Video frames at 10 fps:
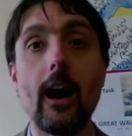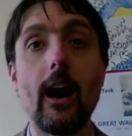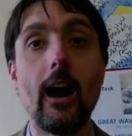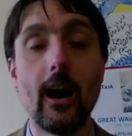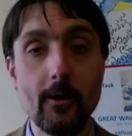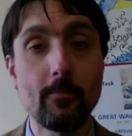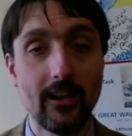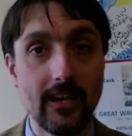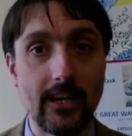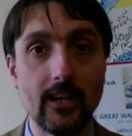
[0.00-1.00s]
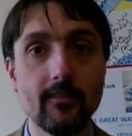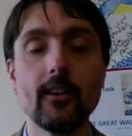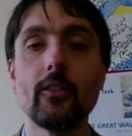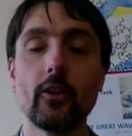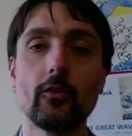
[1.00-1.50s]
I believe
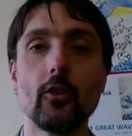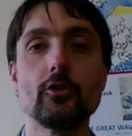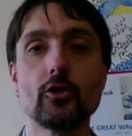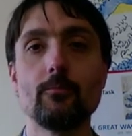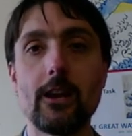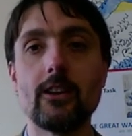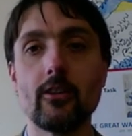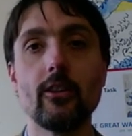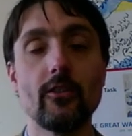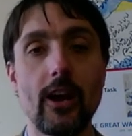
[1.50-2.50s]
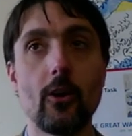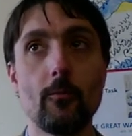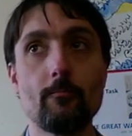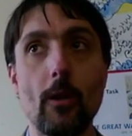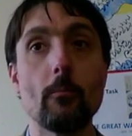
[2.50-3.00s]
that social media is now
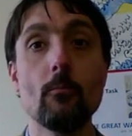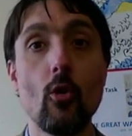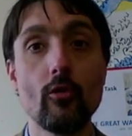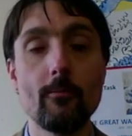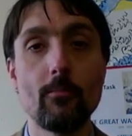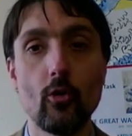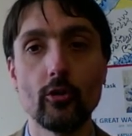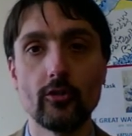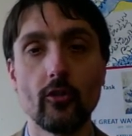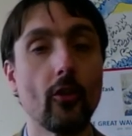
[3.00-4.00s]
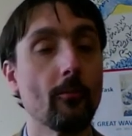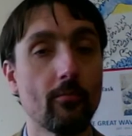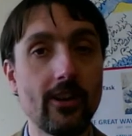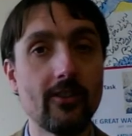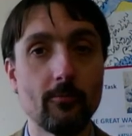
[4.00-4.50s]
more important than
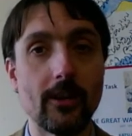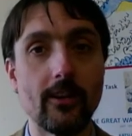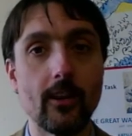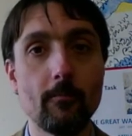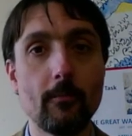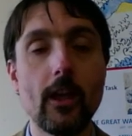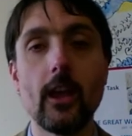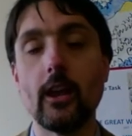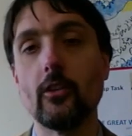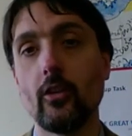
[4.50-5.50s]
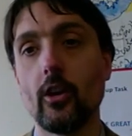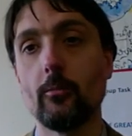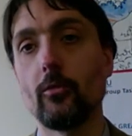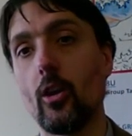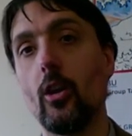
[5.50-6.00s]
print media in terms
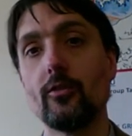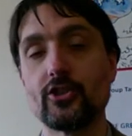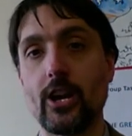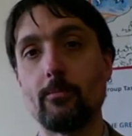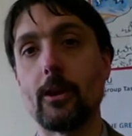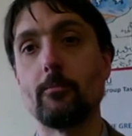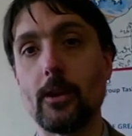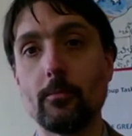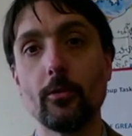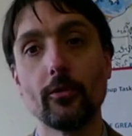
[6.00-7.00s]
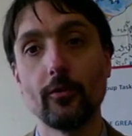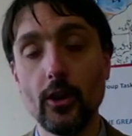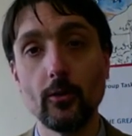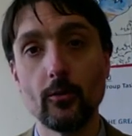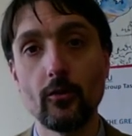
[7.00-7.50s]
of shaping people's
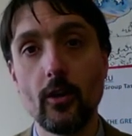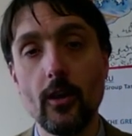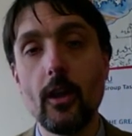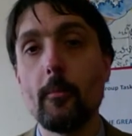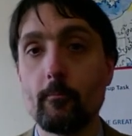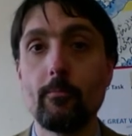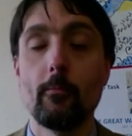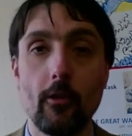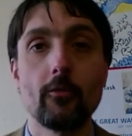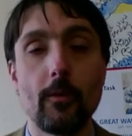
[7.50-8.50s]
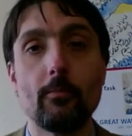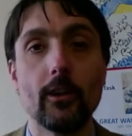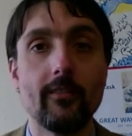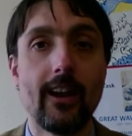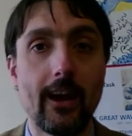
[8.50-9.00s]
views. But most people live
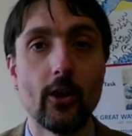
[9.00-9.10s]
in echo